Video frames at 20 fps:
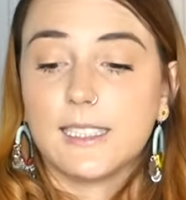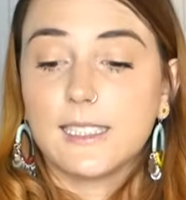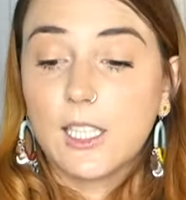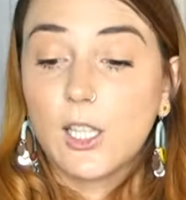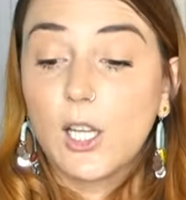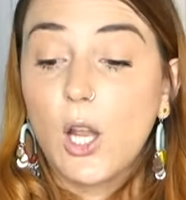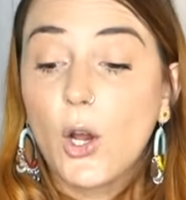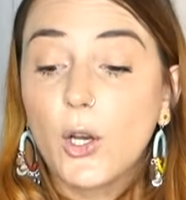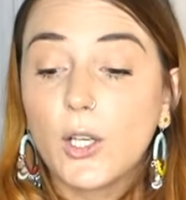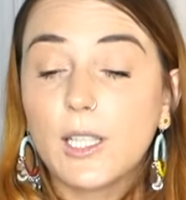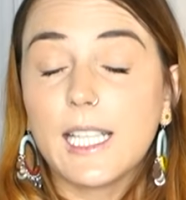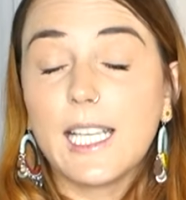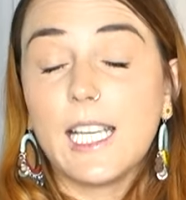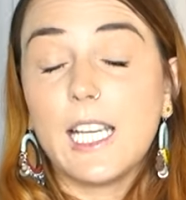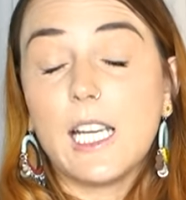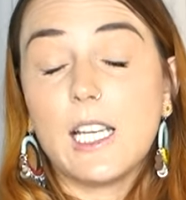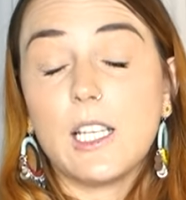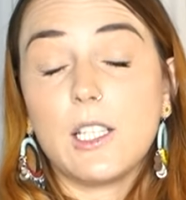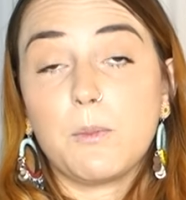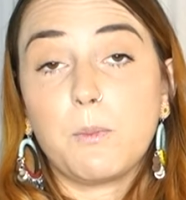
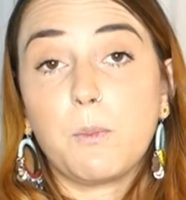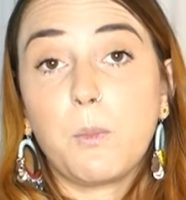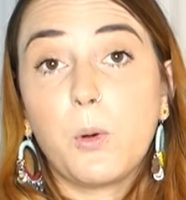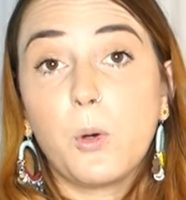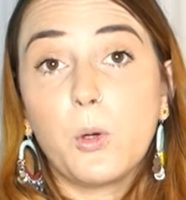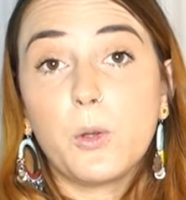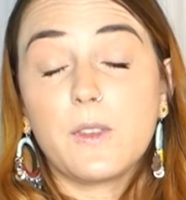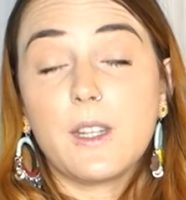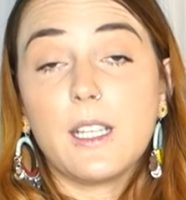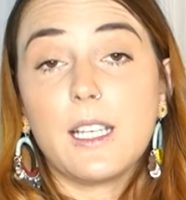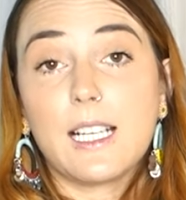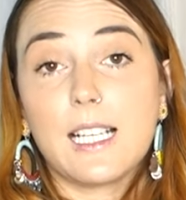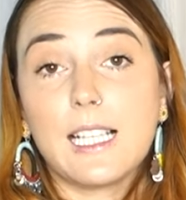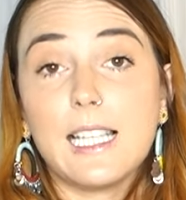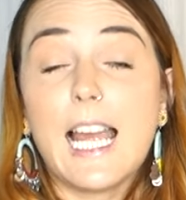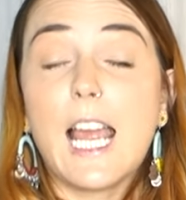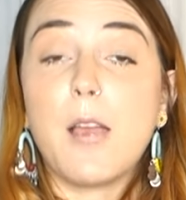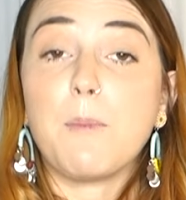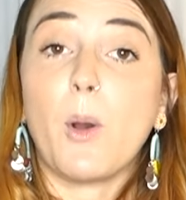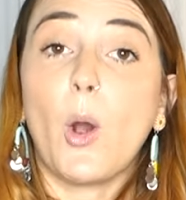Slowly put the
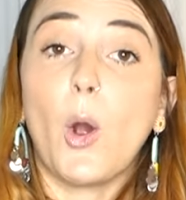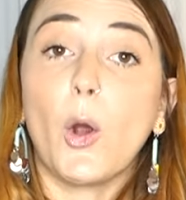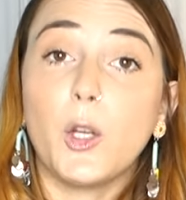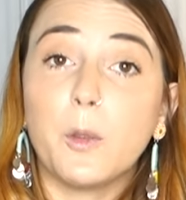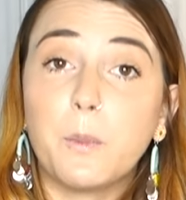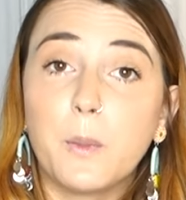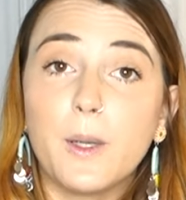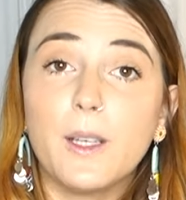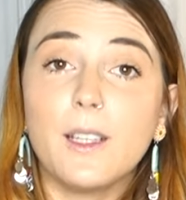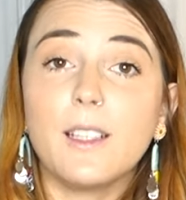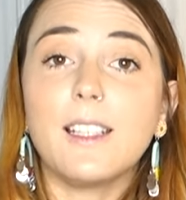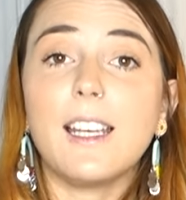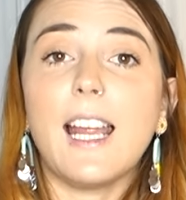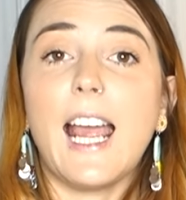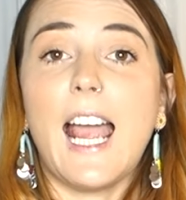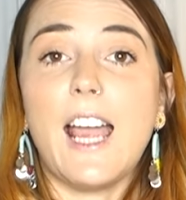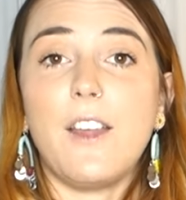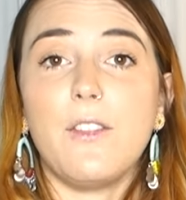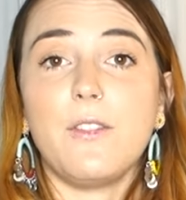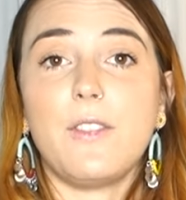clamp open
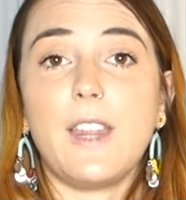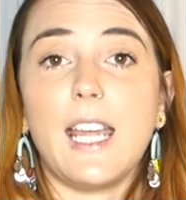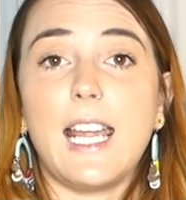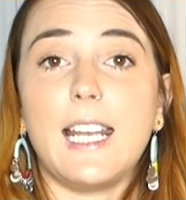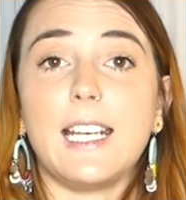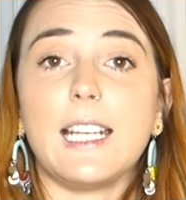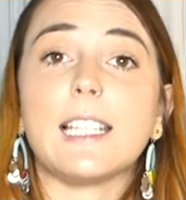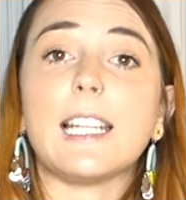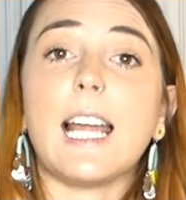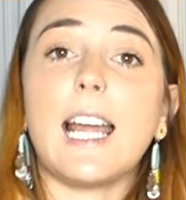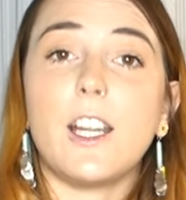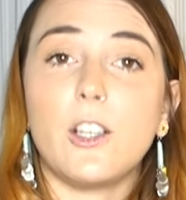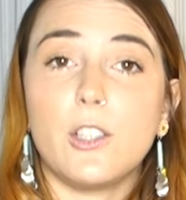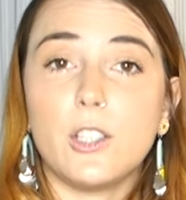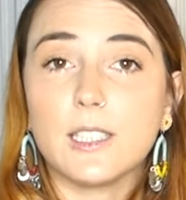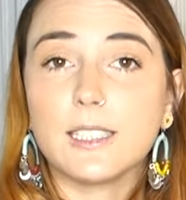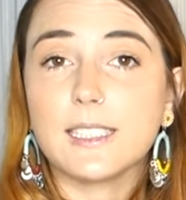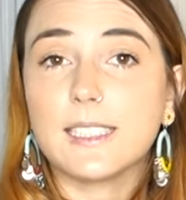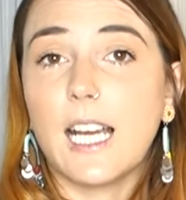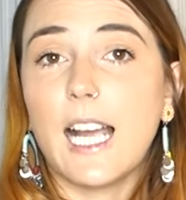and then lay on
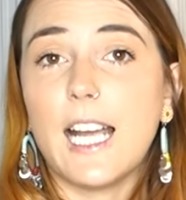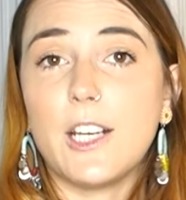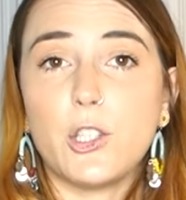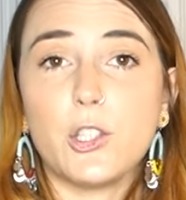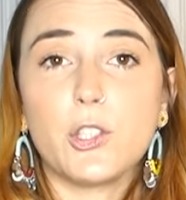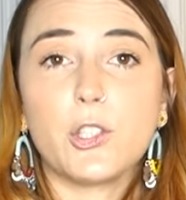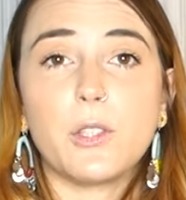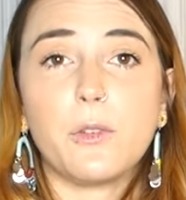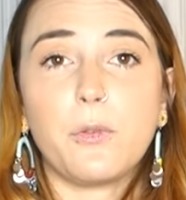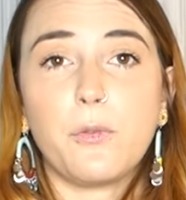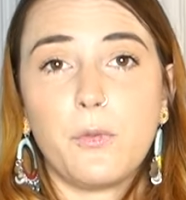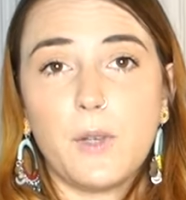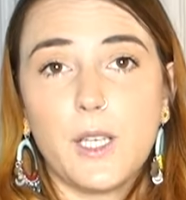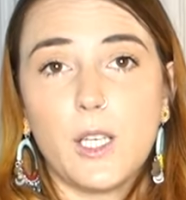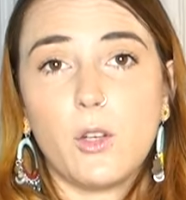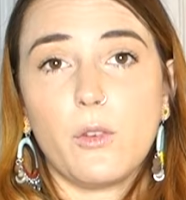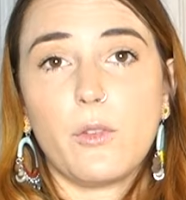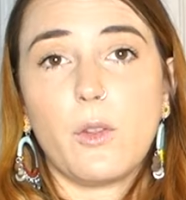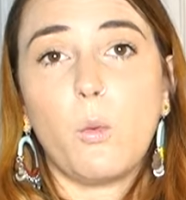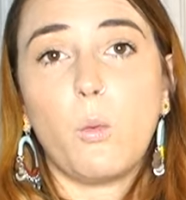your side. You should
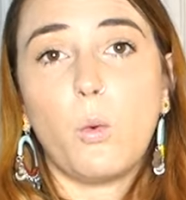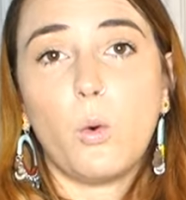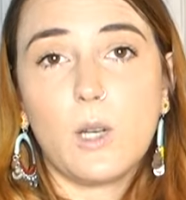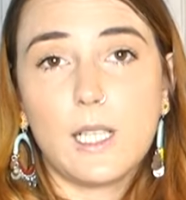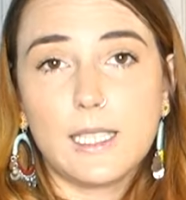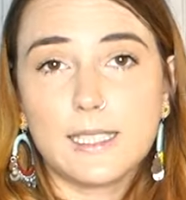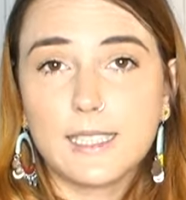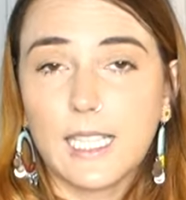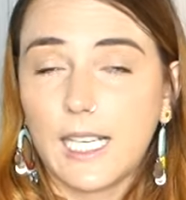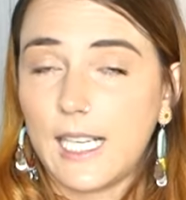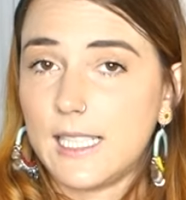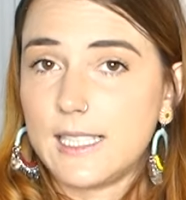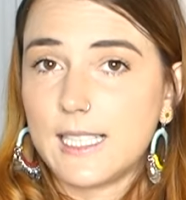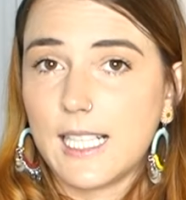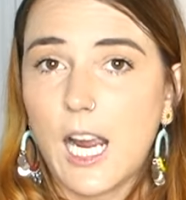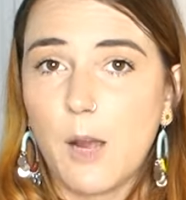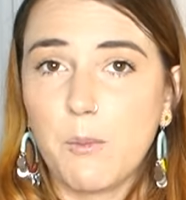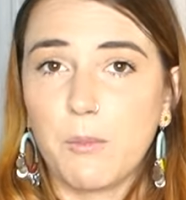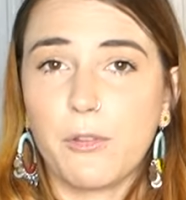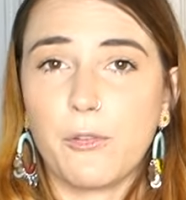feel the water starting
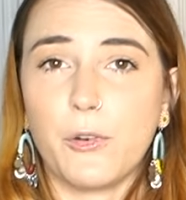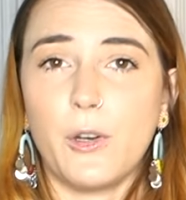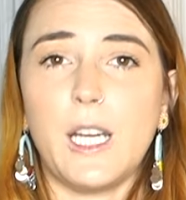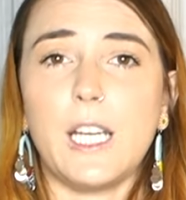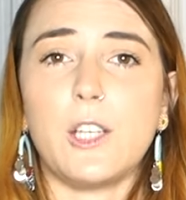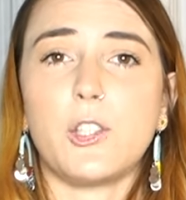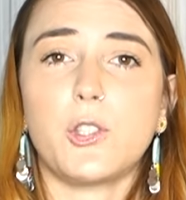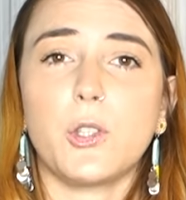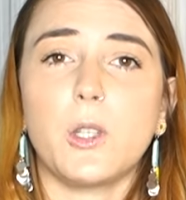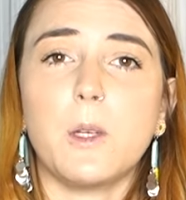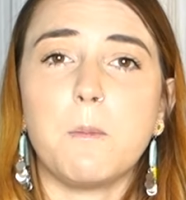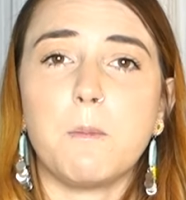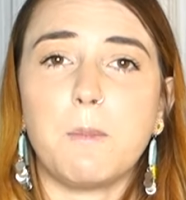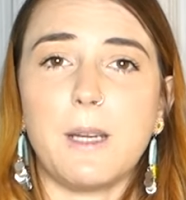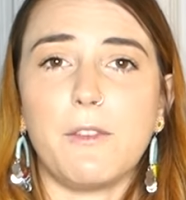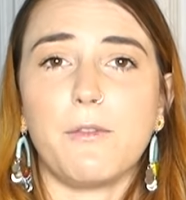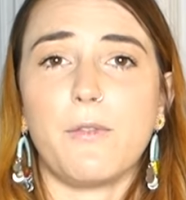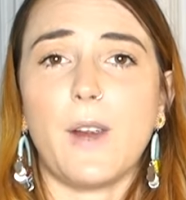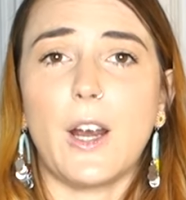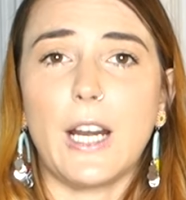to come through. It shouldn't
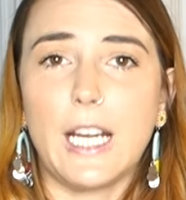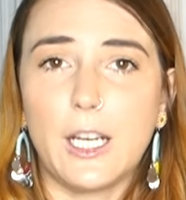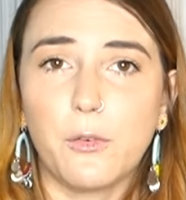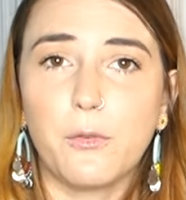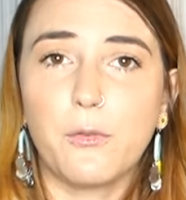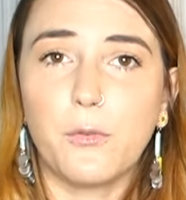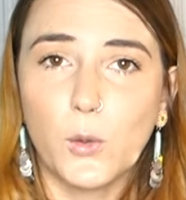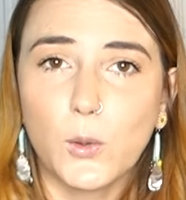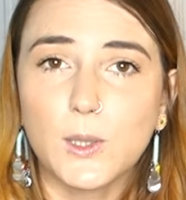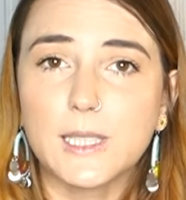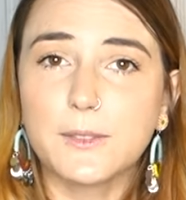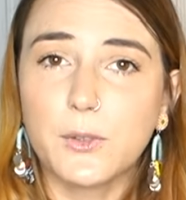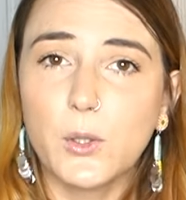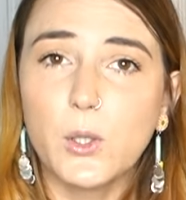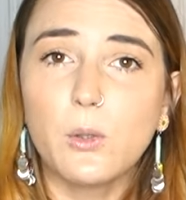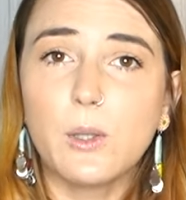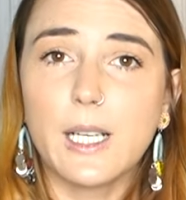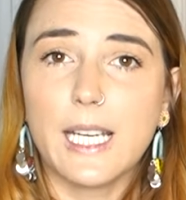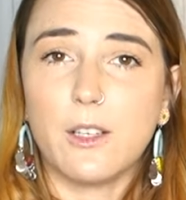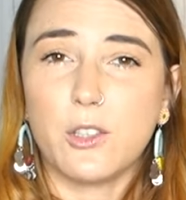be very
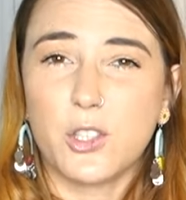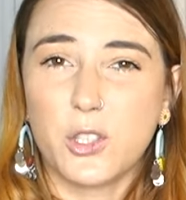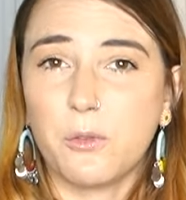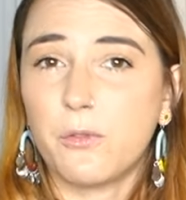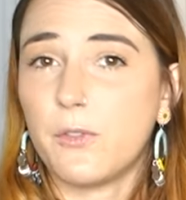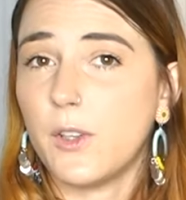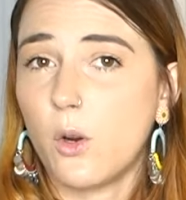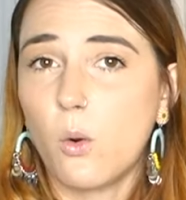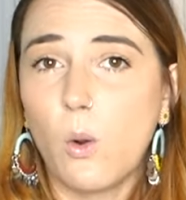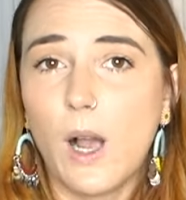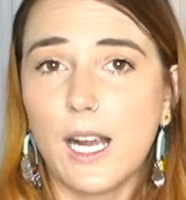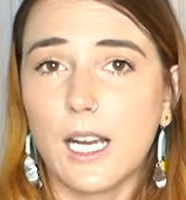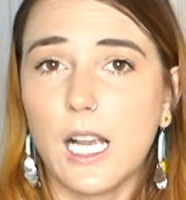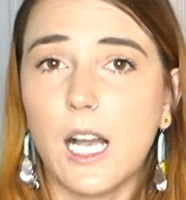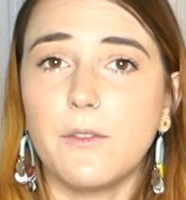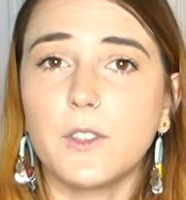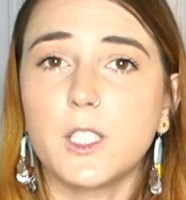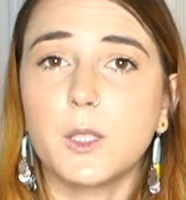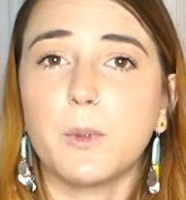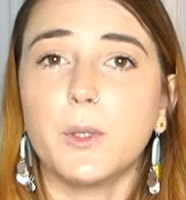forceful. It should feel quite
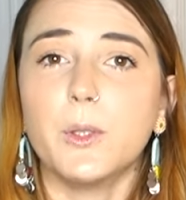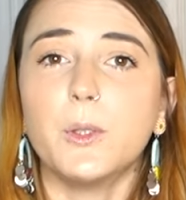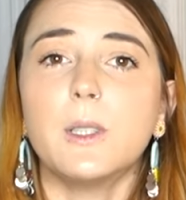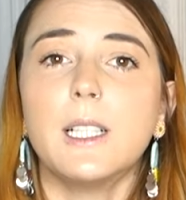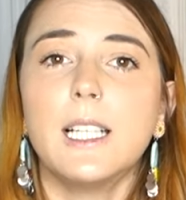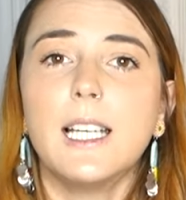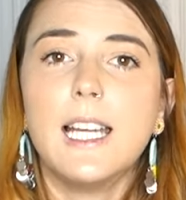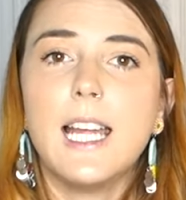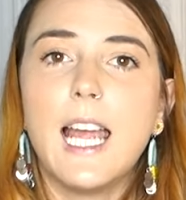comfortable.